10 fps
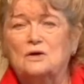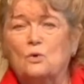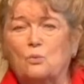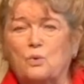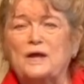
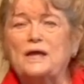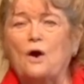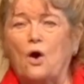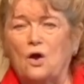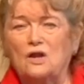we,
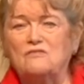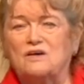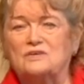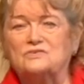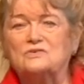all of
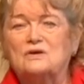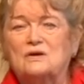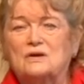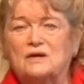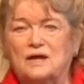us,
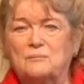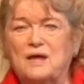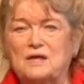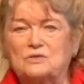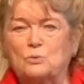can
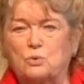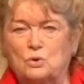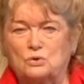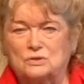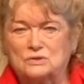make the
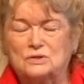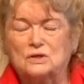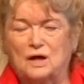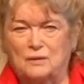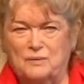world
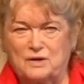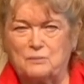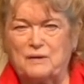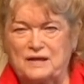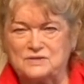a better
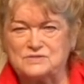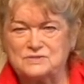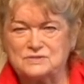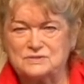place.